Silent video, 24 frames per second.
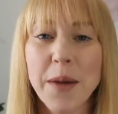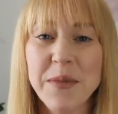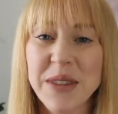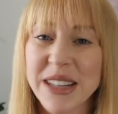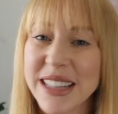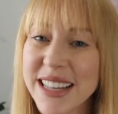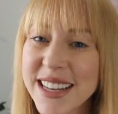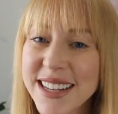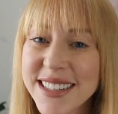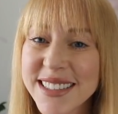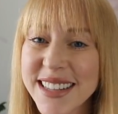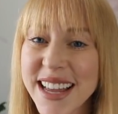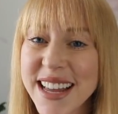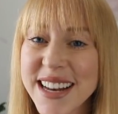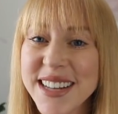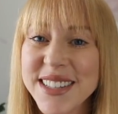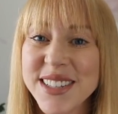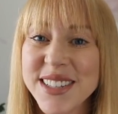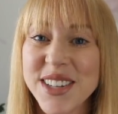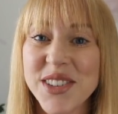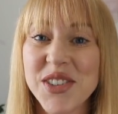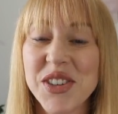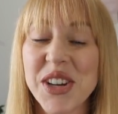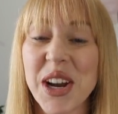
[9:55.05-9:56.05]
I'm really
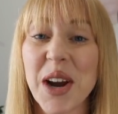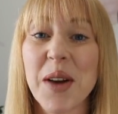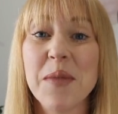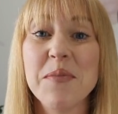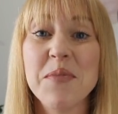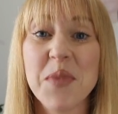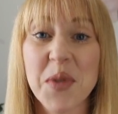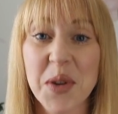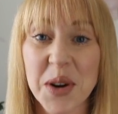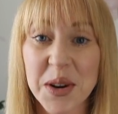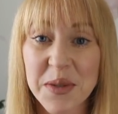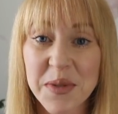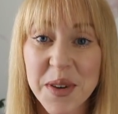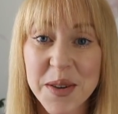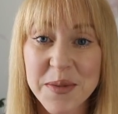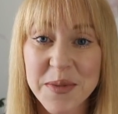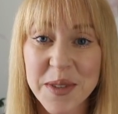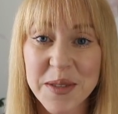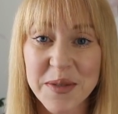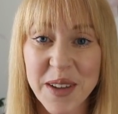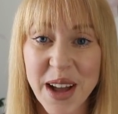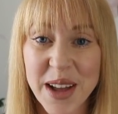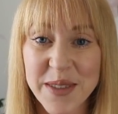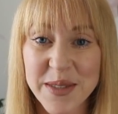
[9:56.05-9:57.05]
excited to share more room
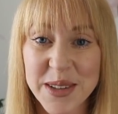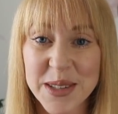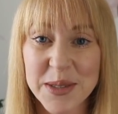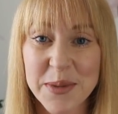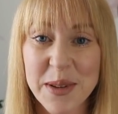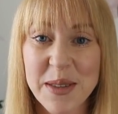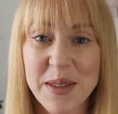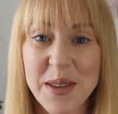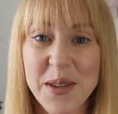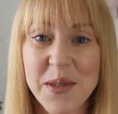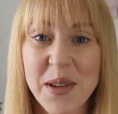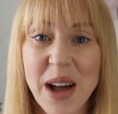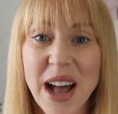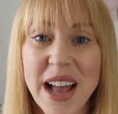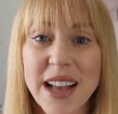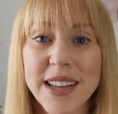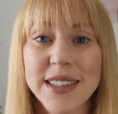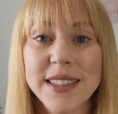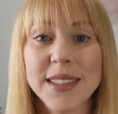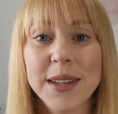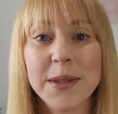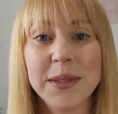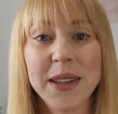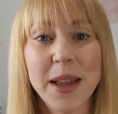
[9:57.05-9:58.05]
revivals with you
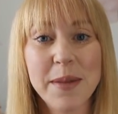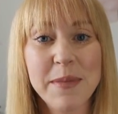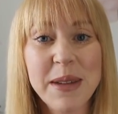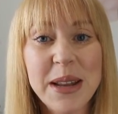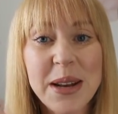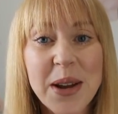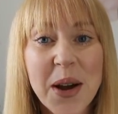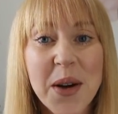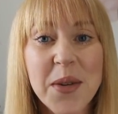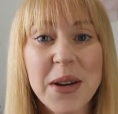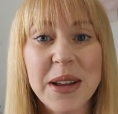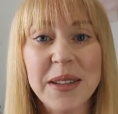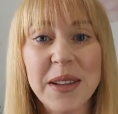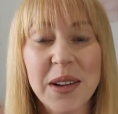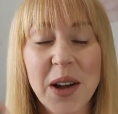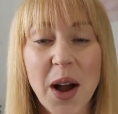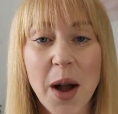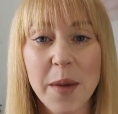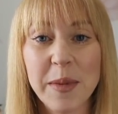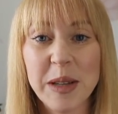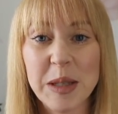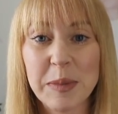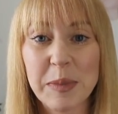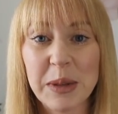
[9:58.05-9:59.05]
guys, so let me know in the
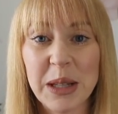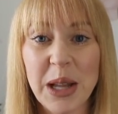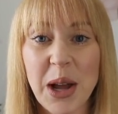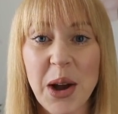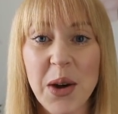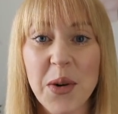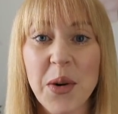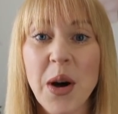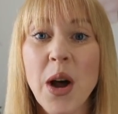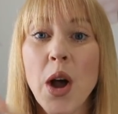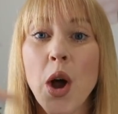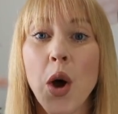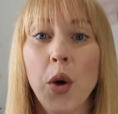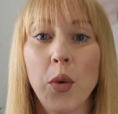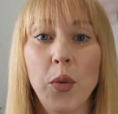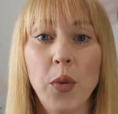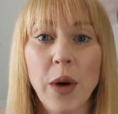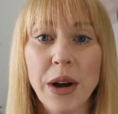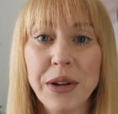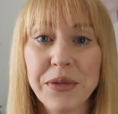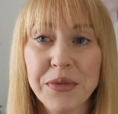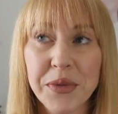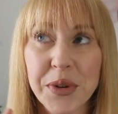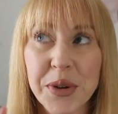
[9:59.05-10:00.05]
comments below
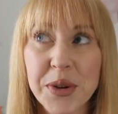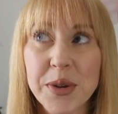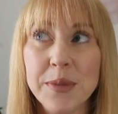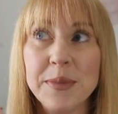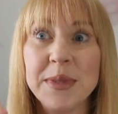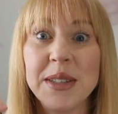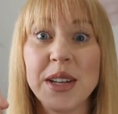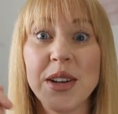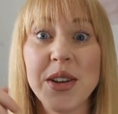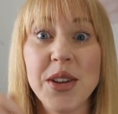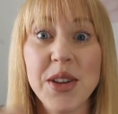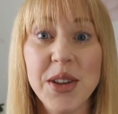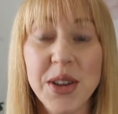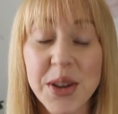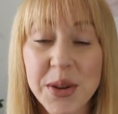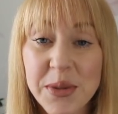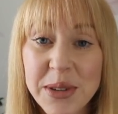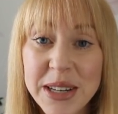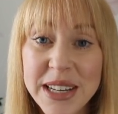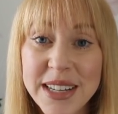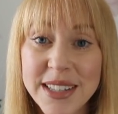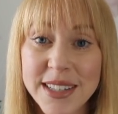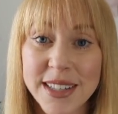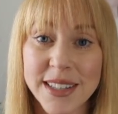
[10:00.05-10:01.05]
what rooms you
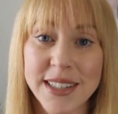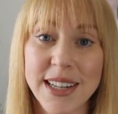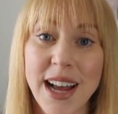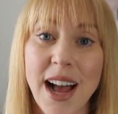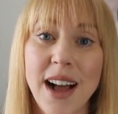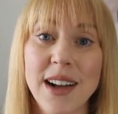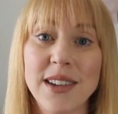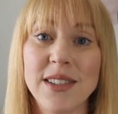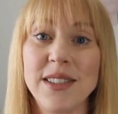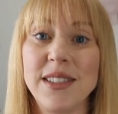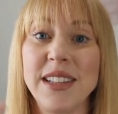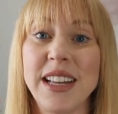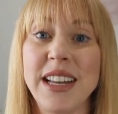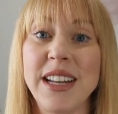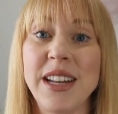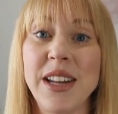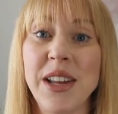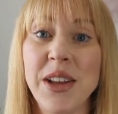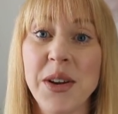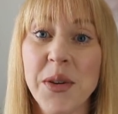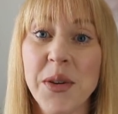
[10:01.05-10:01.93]
need to tackle in